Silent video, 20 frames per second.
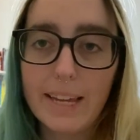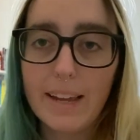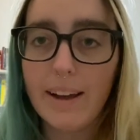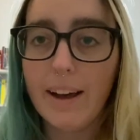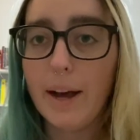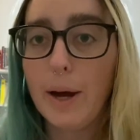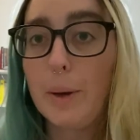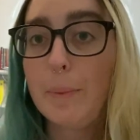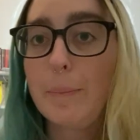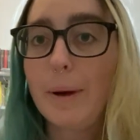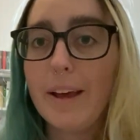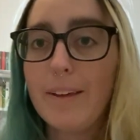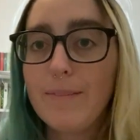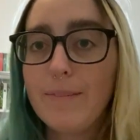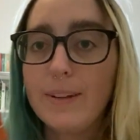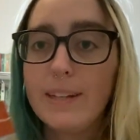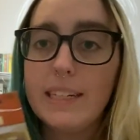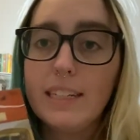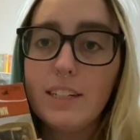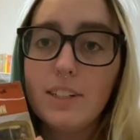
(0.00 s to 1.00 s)
Um, I
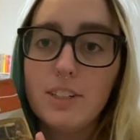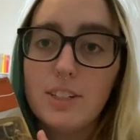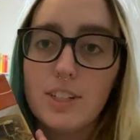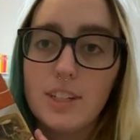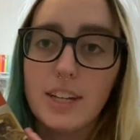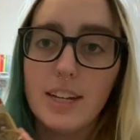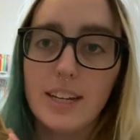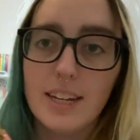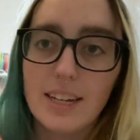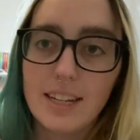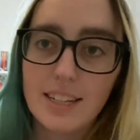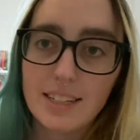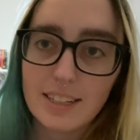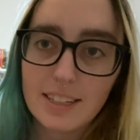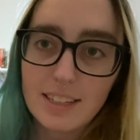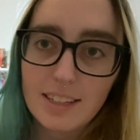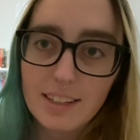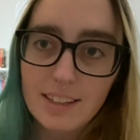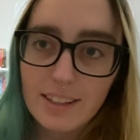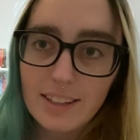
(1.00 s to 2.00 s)
finished
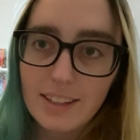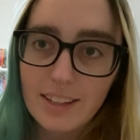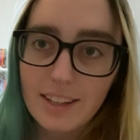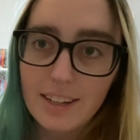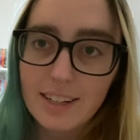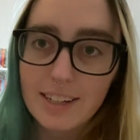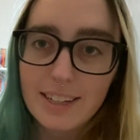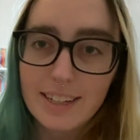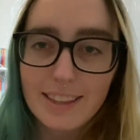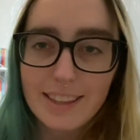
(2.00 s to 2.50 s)
uh,